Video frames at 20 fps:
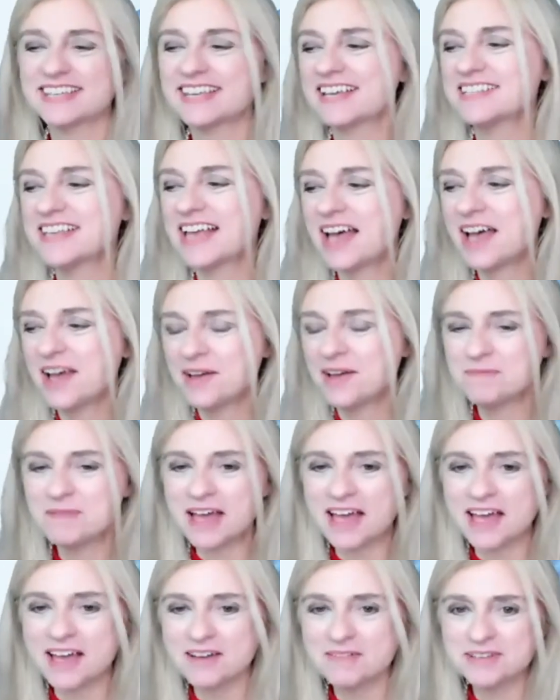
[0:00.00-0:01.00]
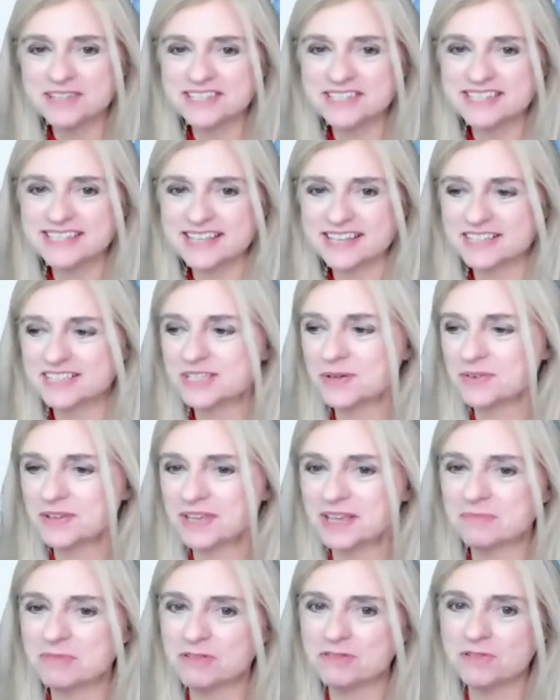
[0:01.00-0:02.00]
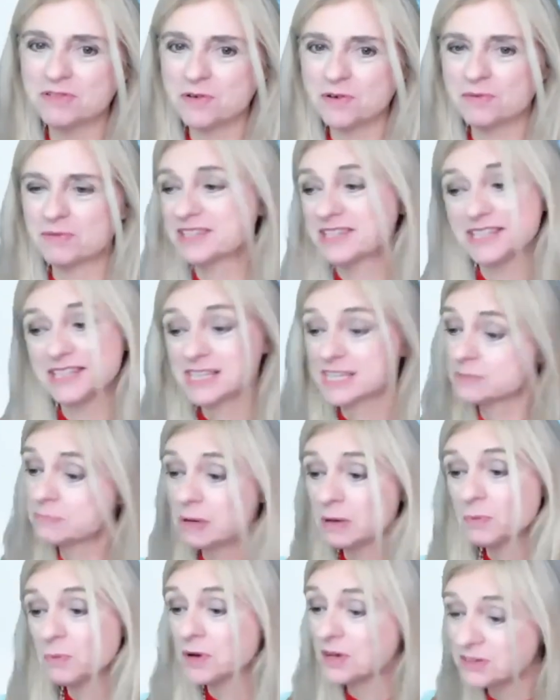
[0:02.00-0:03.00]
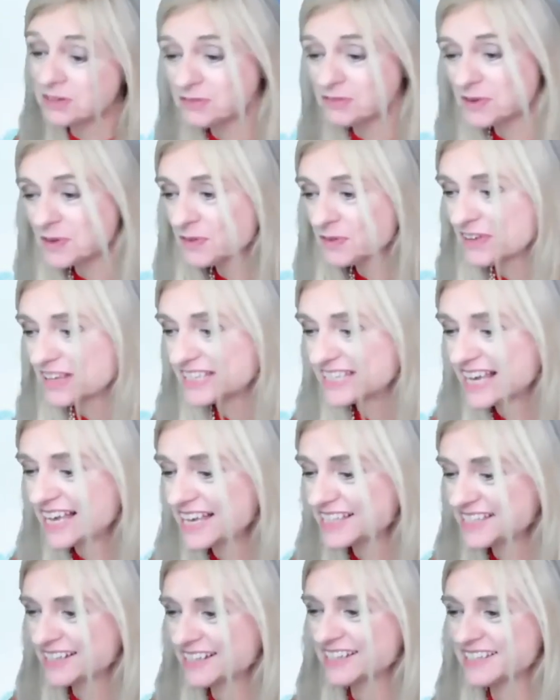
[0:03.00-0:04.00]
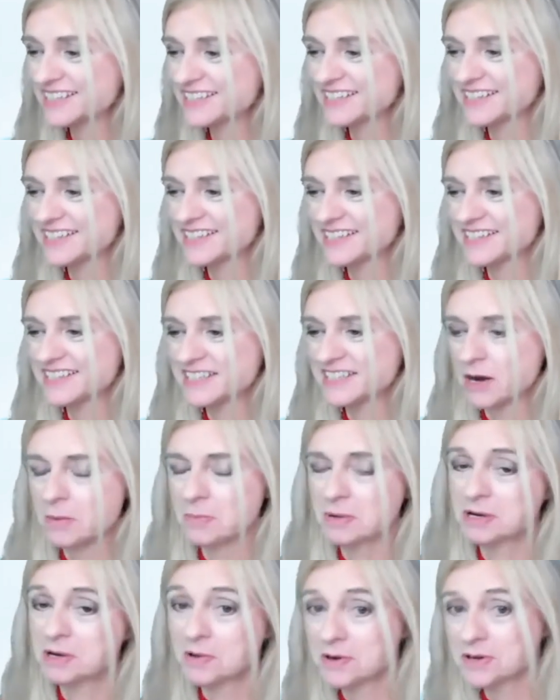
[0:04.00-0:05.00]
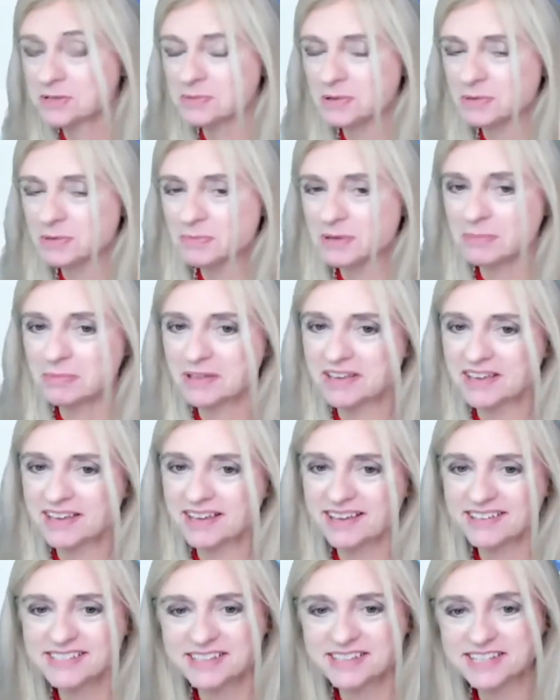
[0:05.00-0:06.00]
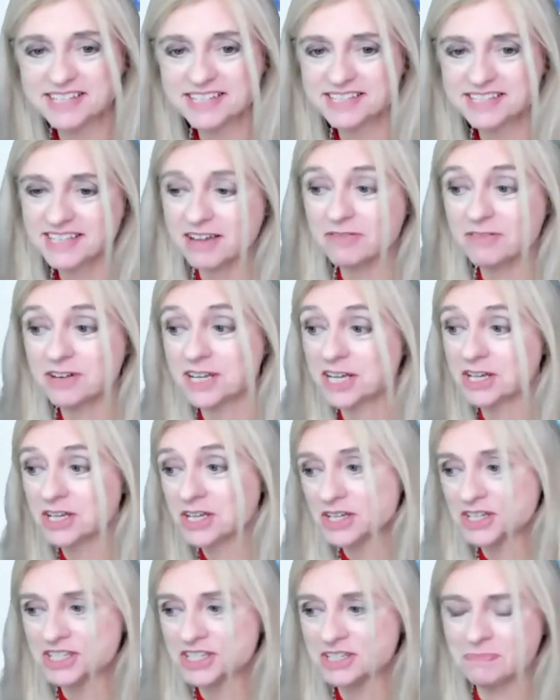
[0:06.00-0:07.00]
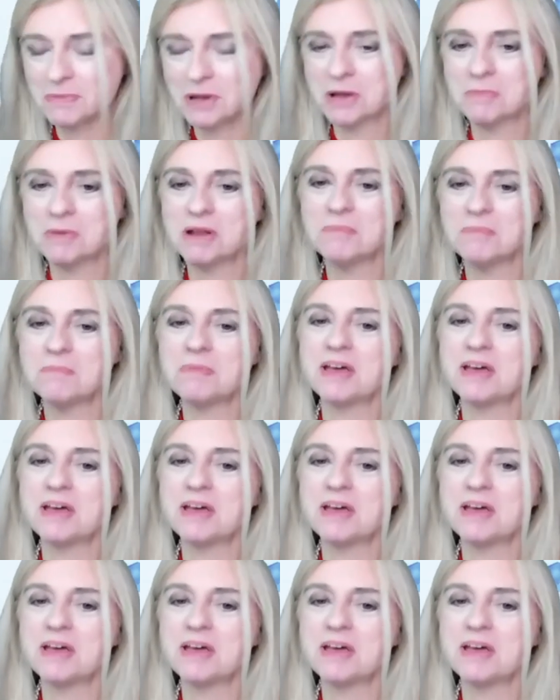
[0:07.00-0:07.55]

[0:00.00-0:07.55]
Yes, um, I was uh, talking before. Well, this has been wonderful, fantastic listening to these terribly knowledgeable people here. So this is definitely a good moment.